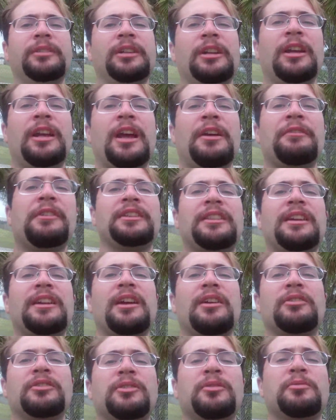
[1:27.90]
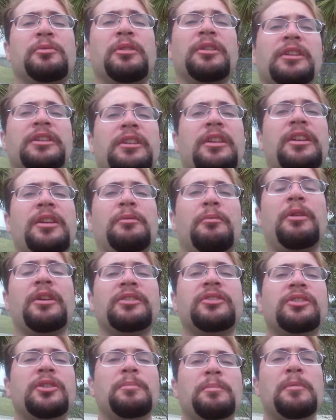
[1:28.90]
Everything else was really good. It
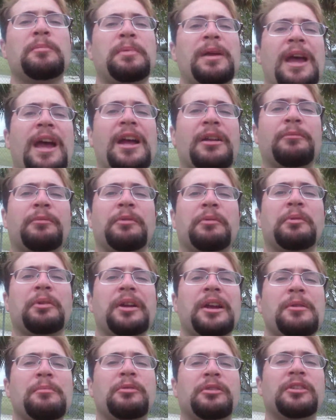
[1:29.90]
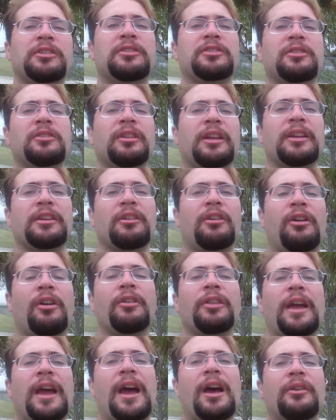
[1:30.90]
was super packed. We were able to do like all
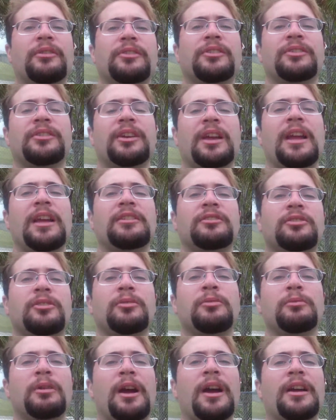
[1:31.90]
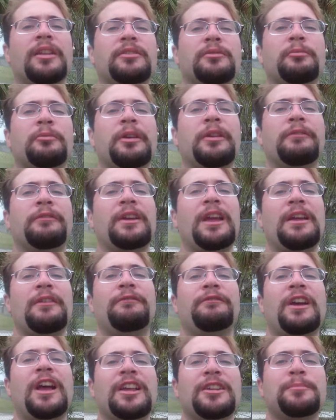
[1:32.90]
the houses and two rides with a
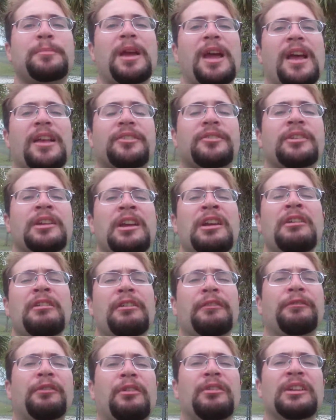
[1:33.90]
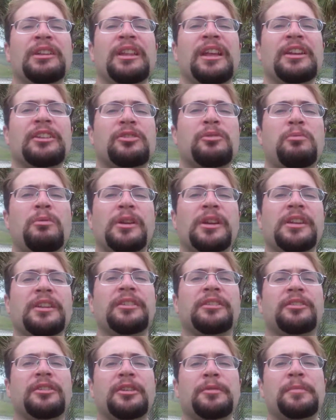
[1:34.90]
fast pass with only like 20 to
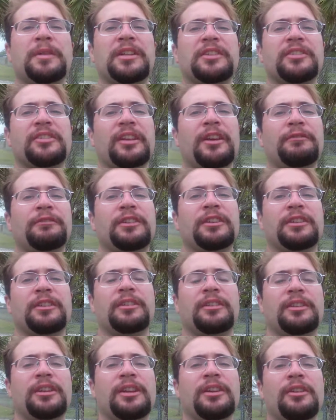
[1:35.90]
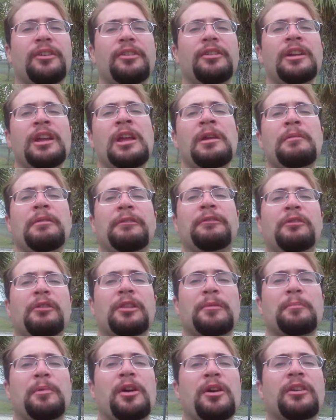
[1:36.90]
30 minutes left to kill before
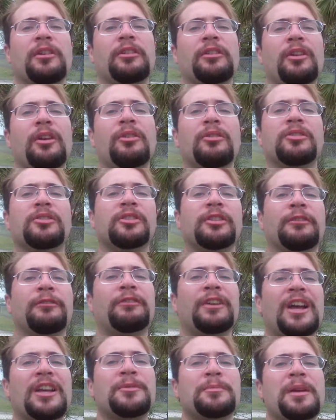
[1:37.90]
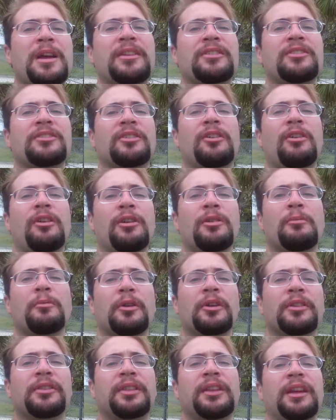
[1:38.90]
the park closed. So the fast passes are
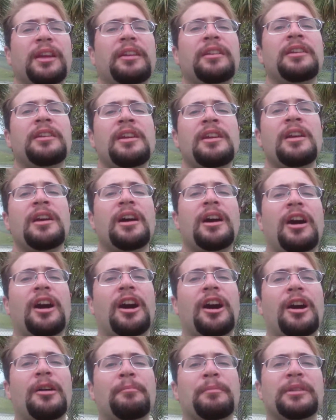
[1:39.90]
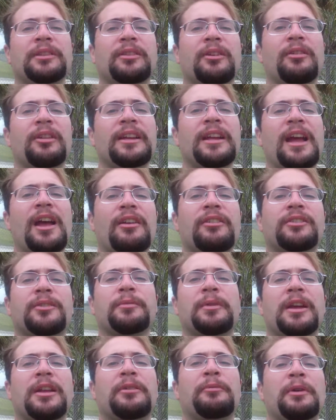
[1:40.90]
worth it. Um, but the only house that
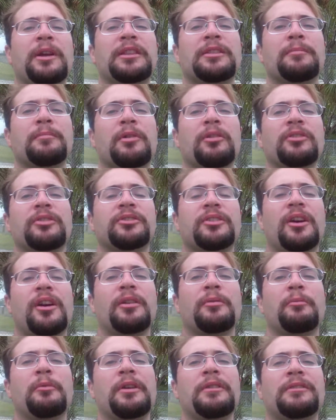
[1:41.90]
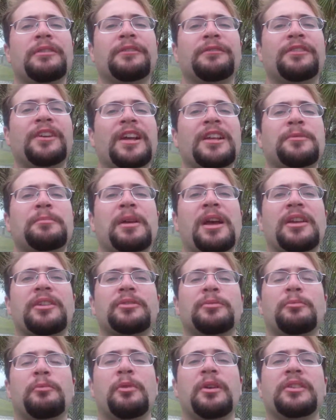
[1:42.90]
we had to wait the most on with the fast pass
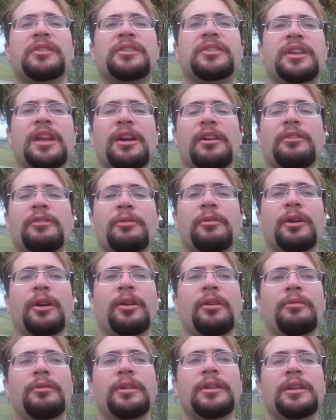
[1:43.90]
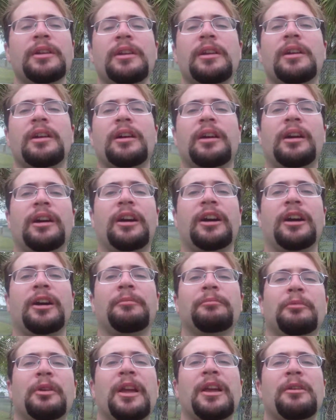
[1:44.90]
was Scarecrow.
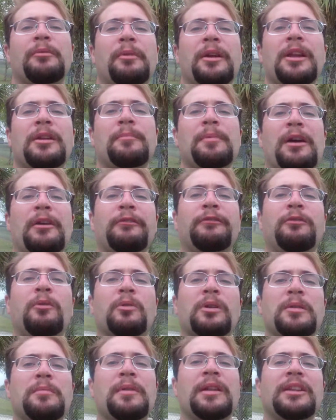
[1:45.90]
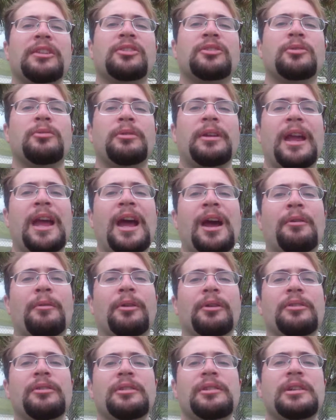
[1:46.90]
Um, we had to wait about 40 minutes to an
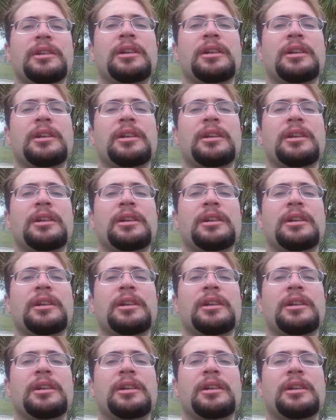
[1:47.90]
hour.